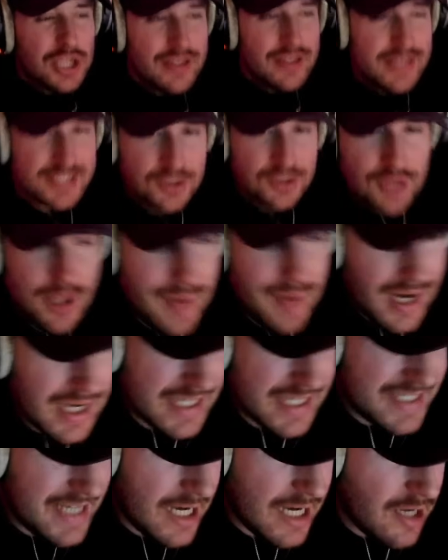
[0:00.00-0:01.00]
Hold up. I got to
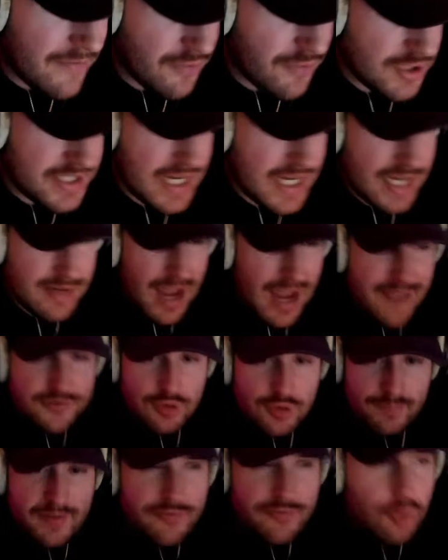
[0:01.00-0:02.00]
stand up for a second
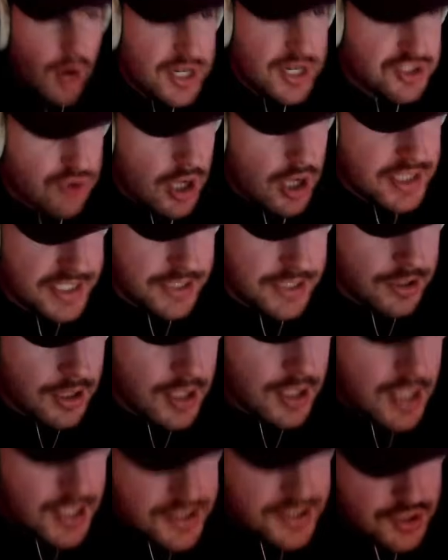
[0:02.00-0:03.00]
before I drug deal.
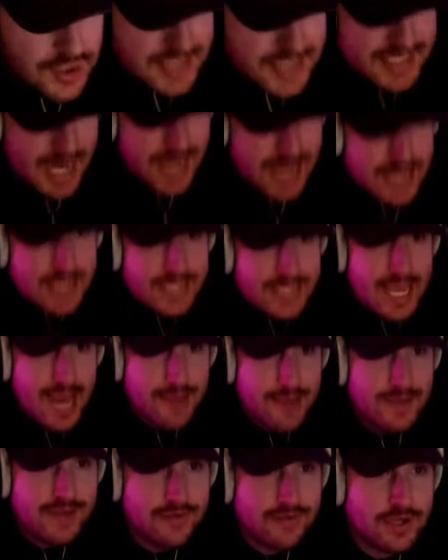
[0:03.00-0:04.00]
Dude, is any
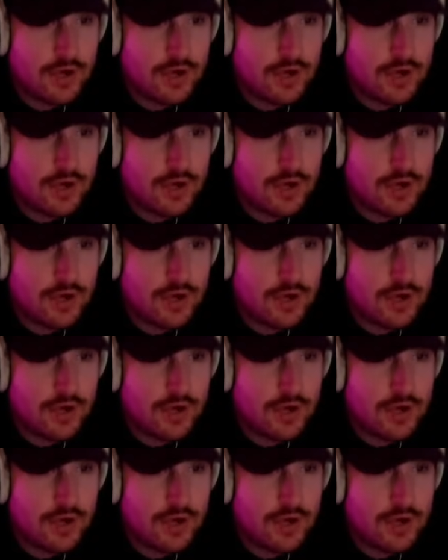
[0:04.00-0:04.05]
game even going to